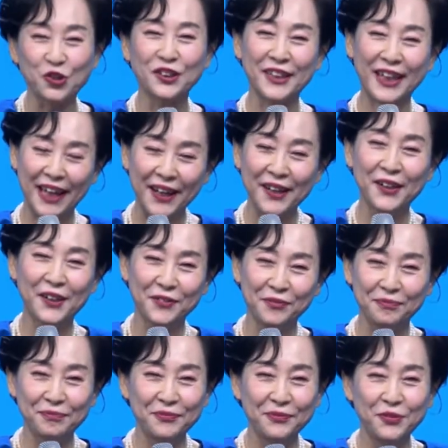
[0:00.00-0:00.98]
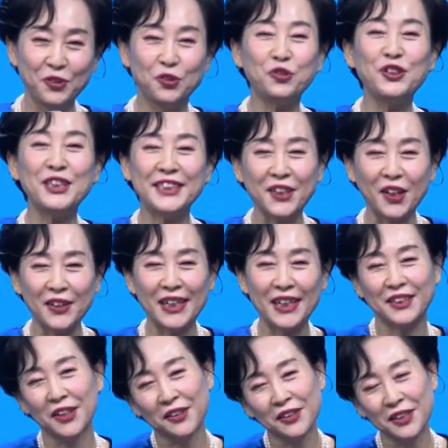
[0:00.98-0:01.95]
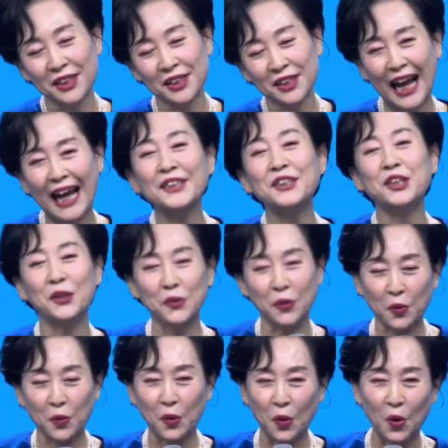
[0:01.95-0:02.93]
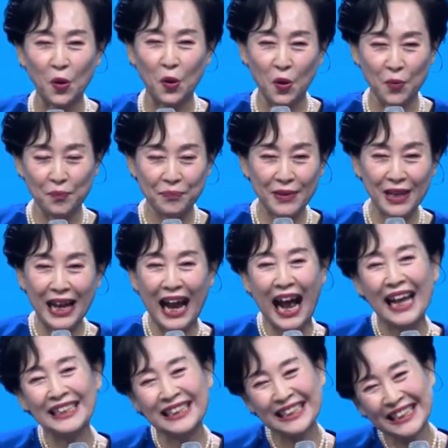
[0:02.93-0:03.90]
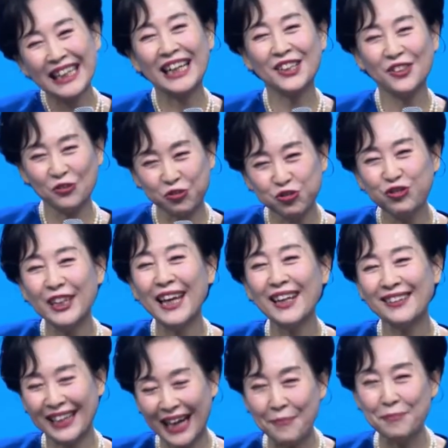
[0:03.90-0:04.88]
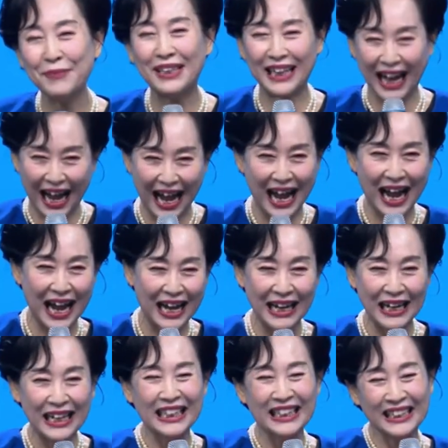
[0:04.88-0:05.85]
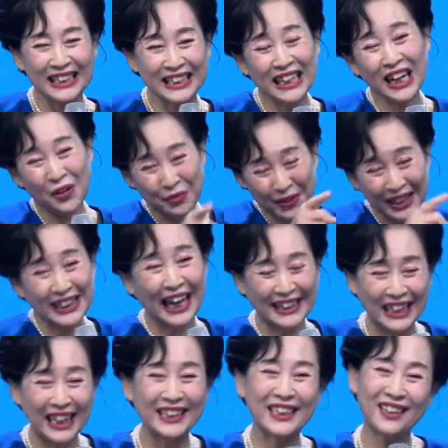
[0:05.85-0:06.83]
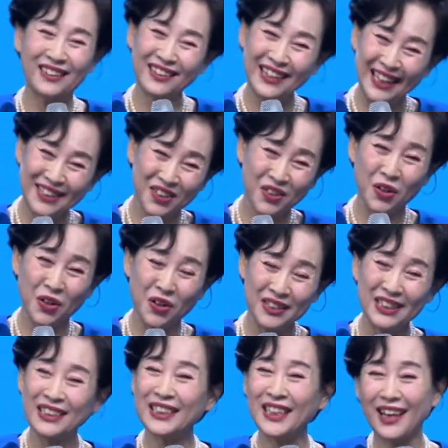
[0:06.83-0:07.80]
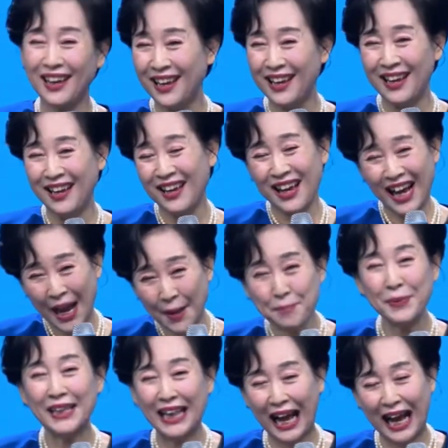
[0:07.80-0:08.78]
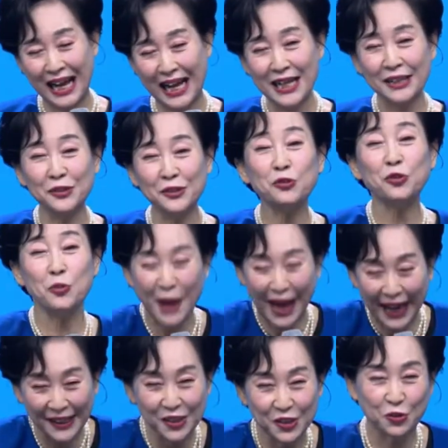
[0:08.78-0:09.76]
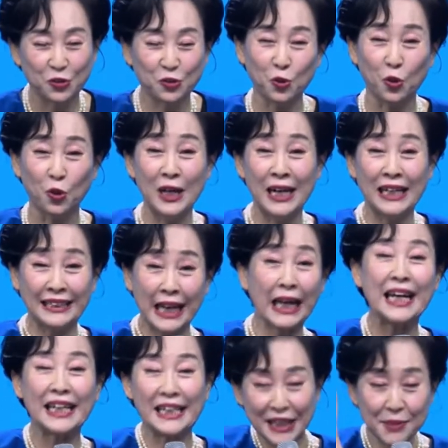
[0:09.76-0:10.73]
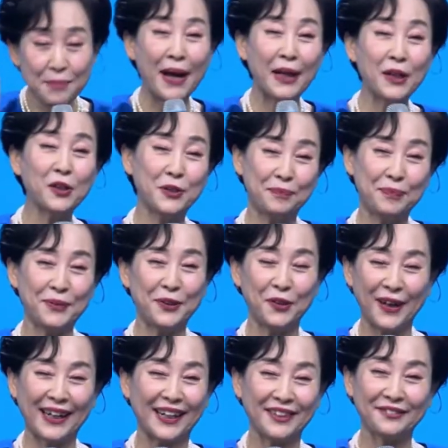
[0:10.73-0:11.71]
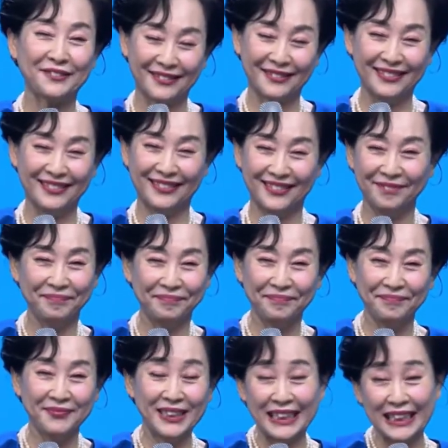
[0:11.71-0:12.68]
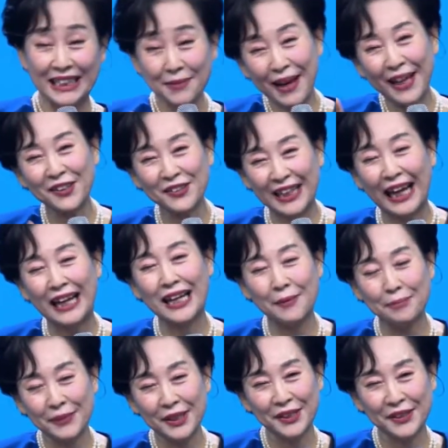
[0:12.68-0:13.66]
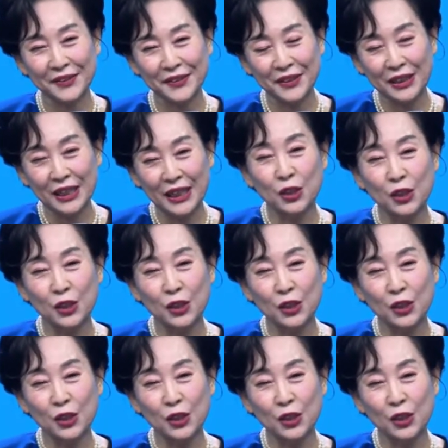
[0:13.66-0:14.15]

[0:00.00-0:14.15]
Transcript: Yes, they gave it, but before they gave that money, they nagged me. They said, like, why you did this, so why you need to spend this money? And when I need